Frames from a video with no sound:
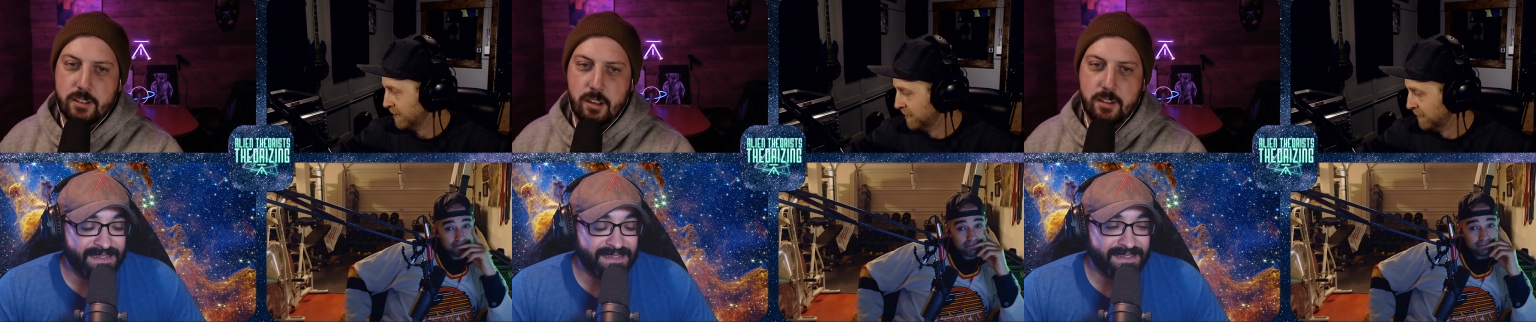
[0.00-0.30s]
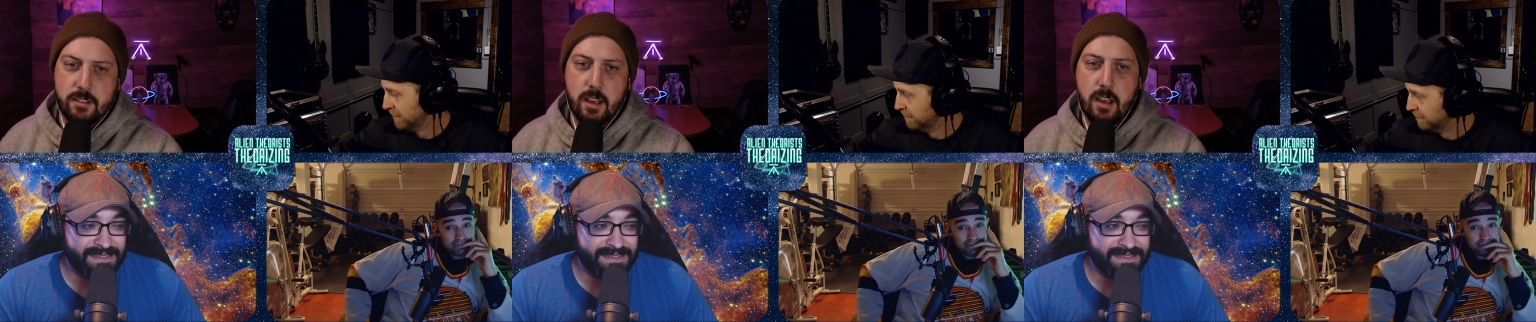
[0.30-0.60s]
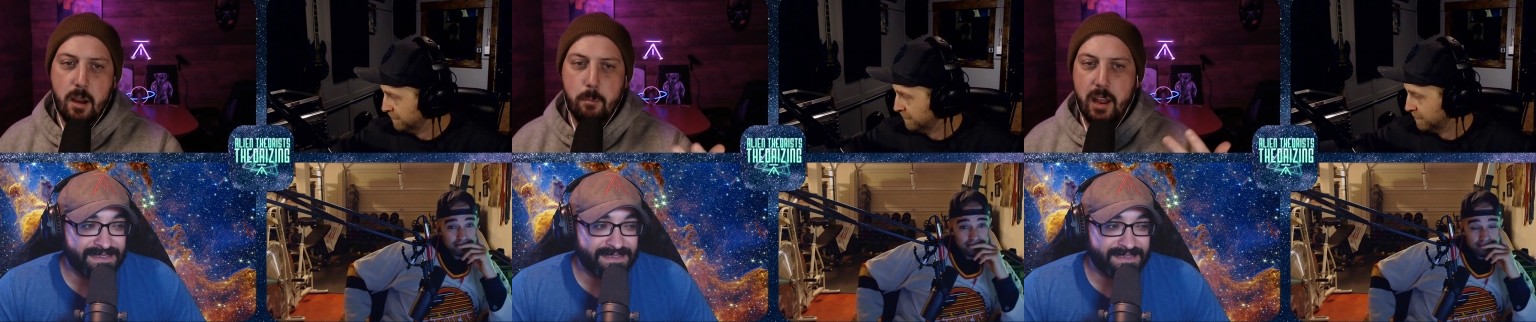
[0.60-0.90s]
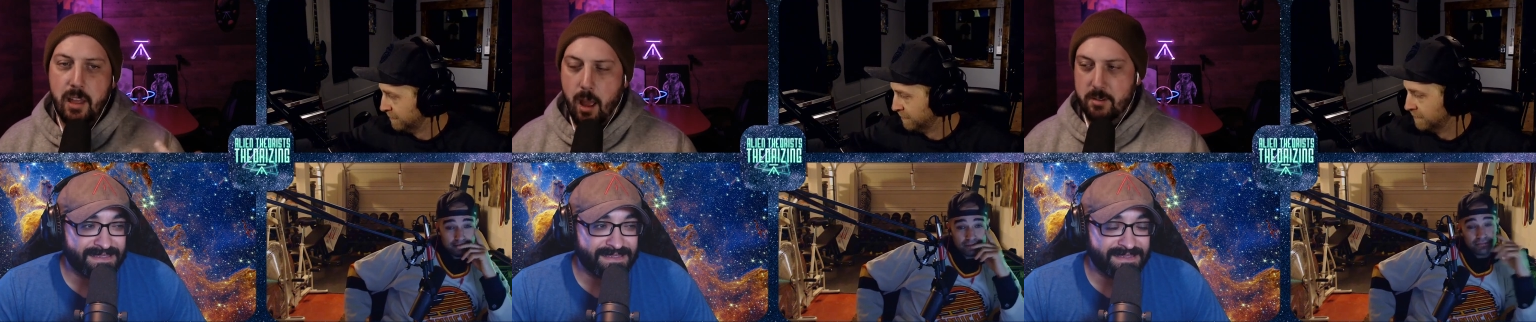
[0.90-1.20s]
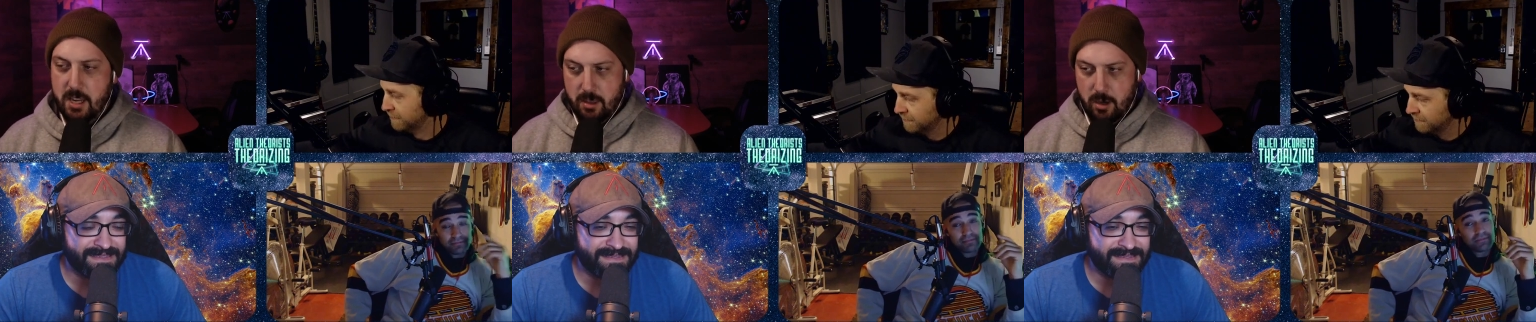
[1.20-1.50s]
Speaker 1: fist on this. But
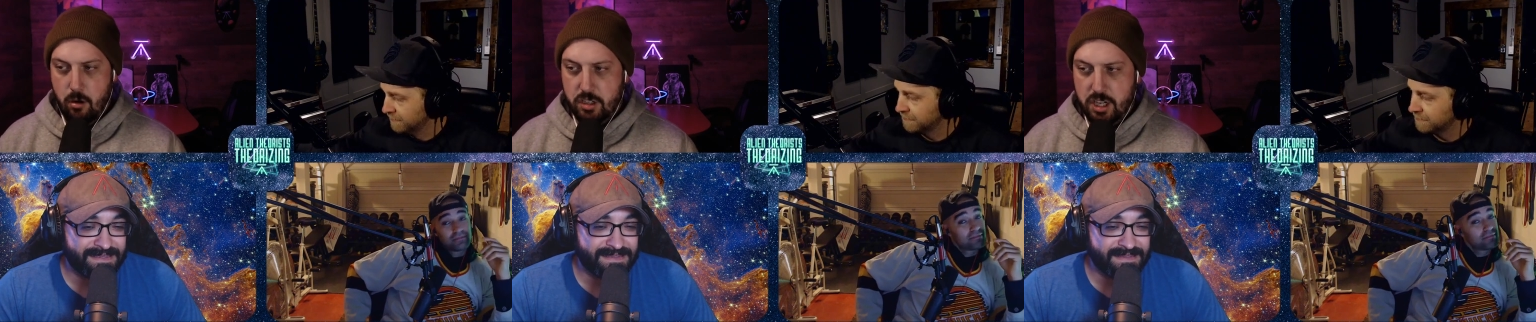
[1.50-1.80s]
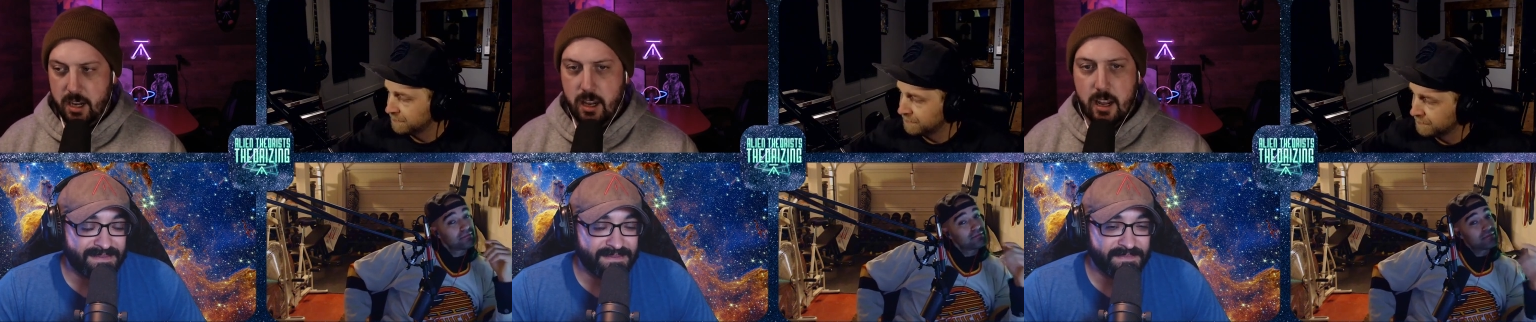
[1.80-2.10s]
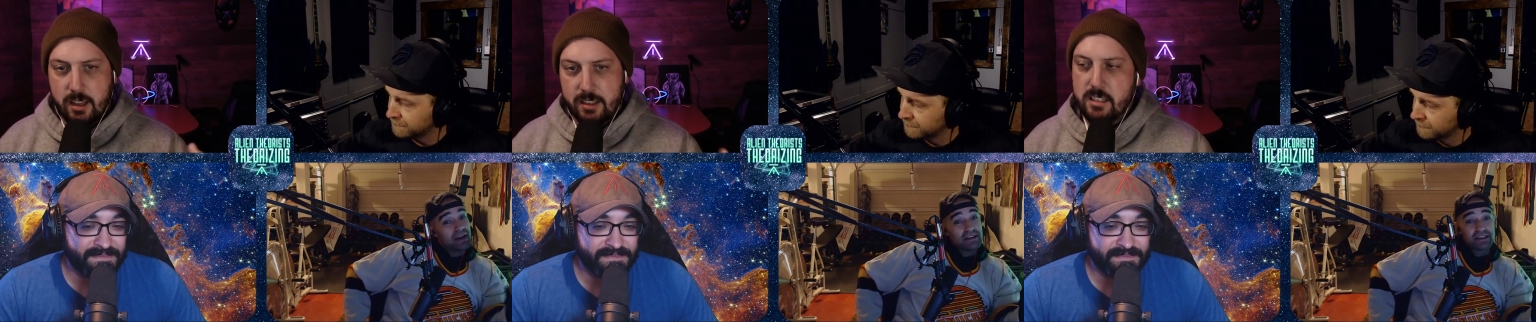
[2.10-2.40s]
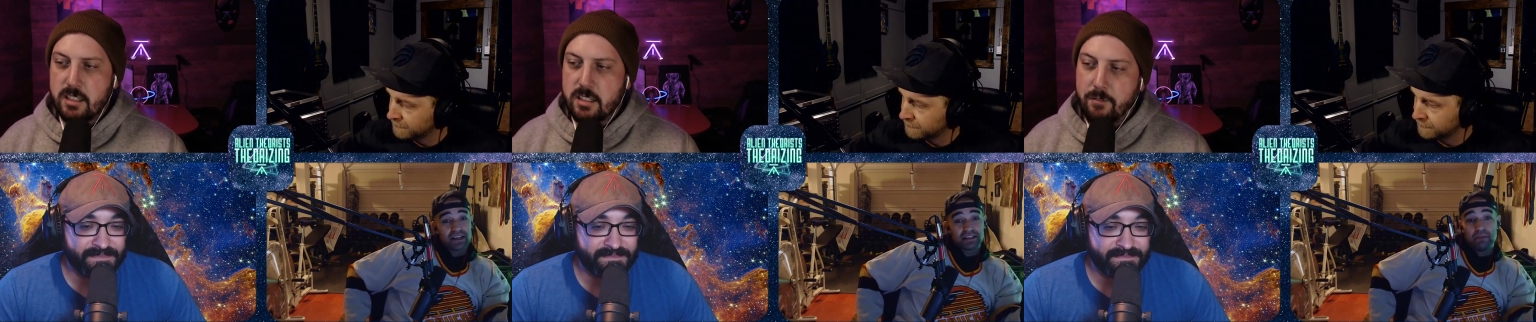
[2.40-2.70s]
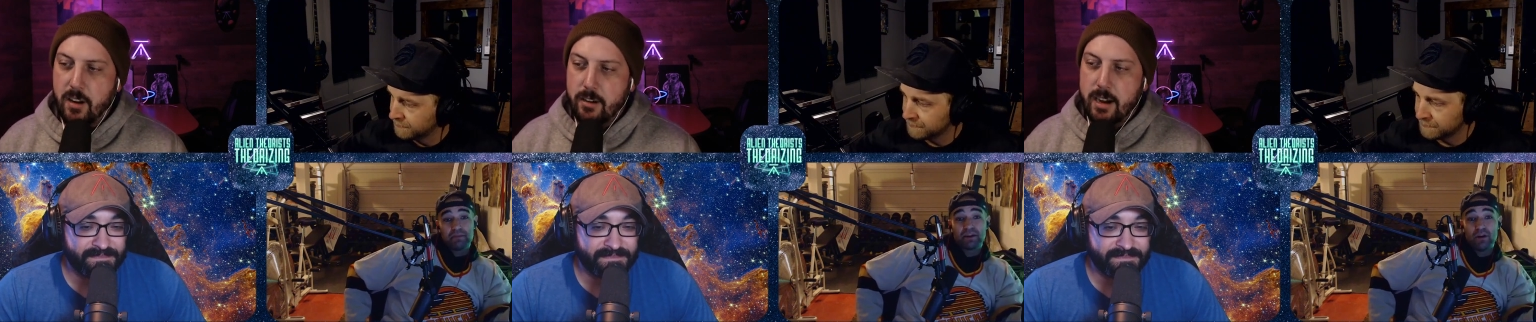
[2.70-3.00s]
I'm saying the no chin. Like this is
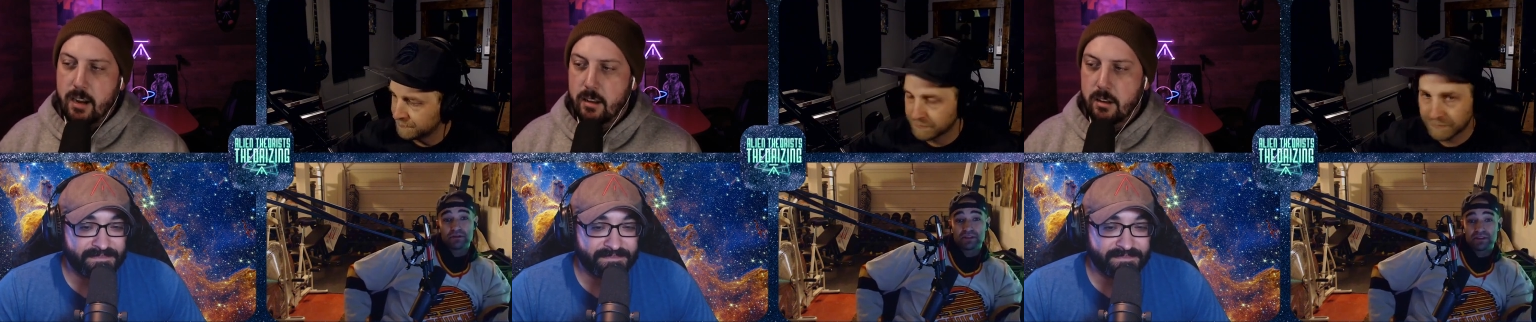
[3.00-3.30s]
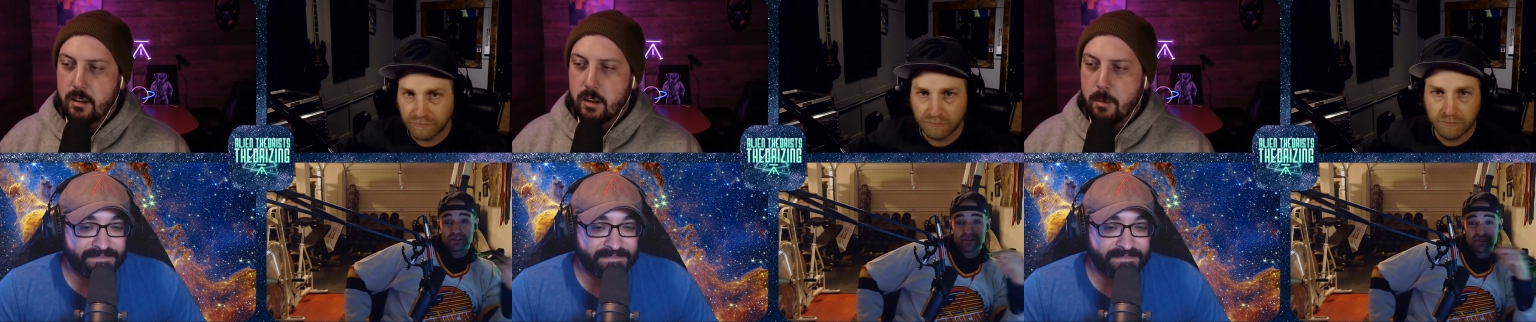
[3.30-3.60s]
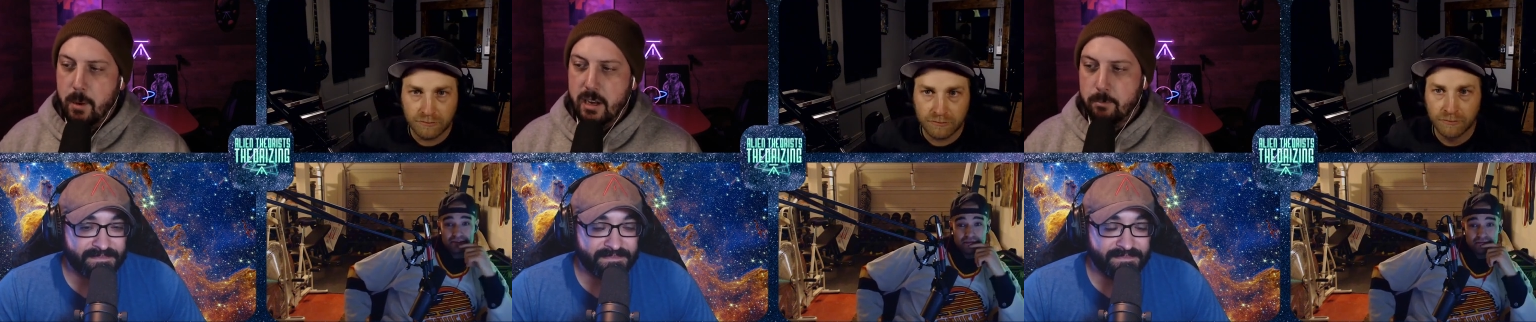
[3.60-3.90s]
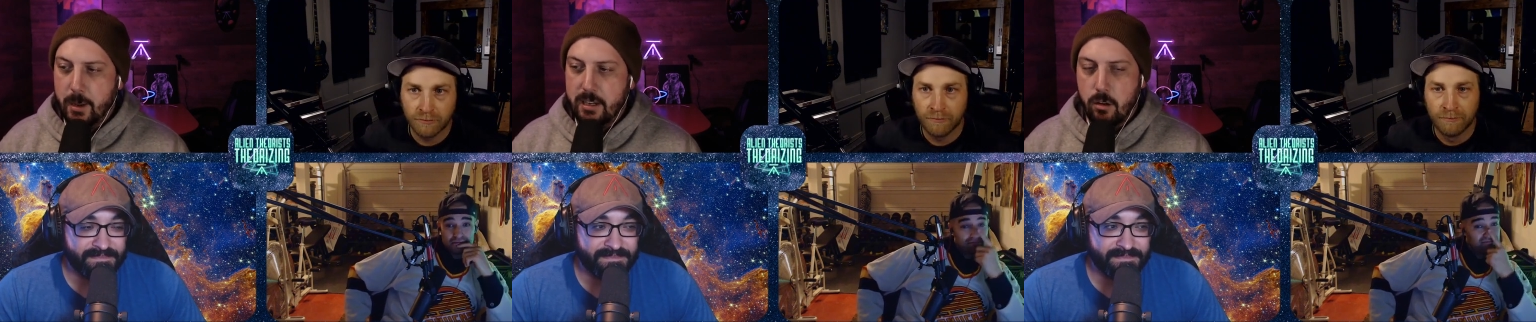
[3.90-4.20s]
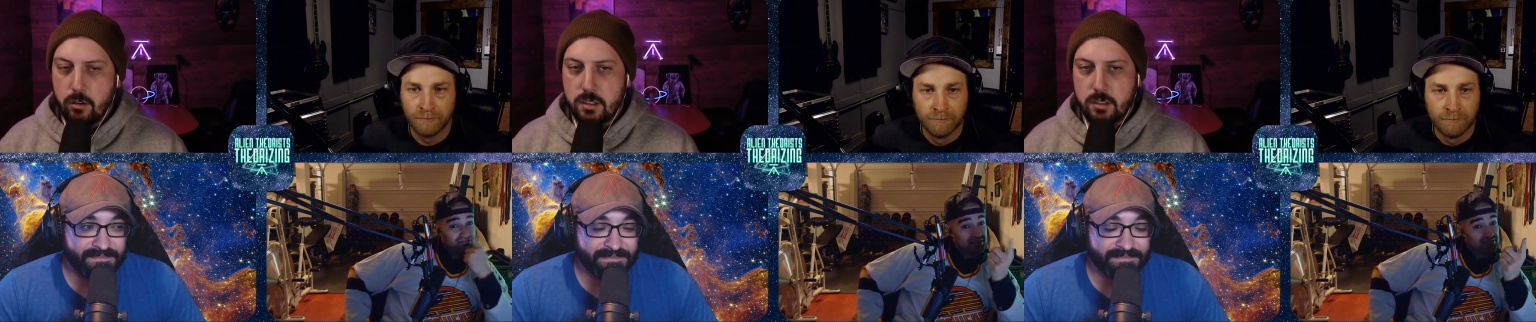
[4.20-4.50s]
a very. Noses big
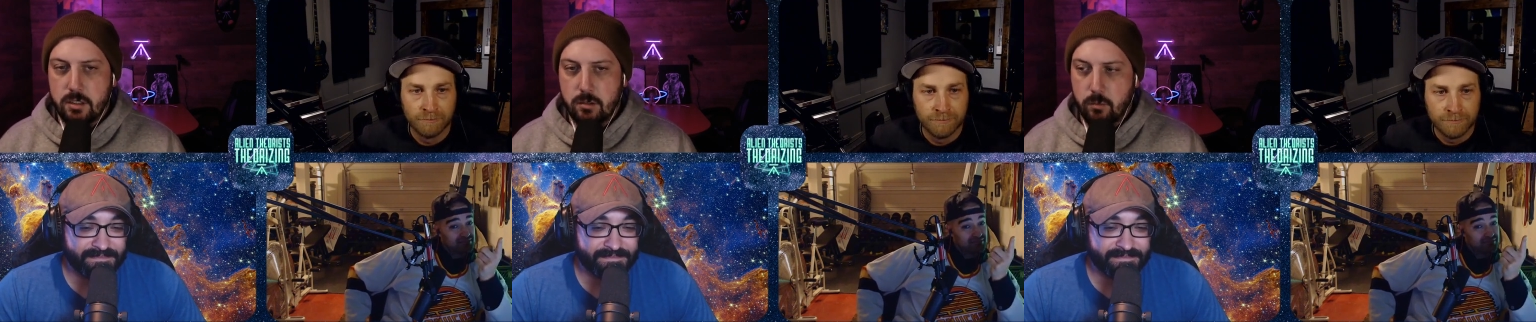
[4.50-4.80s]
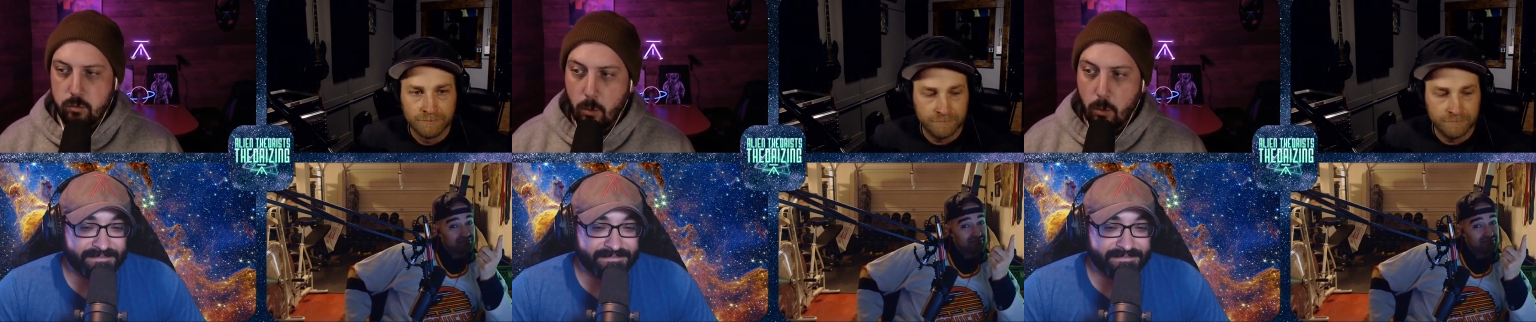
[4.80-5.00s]
big noses.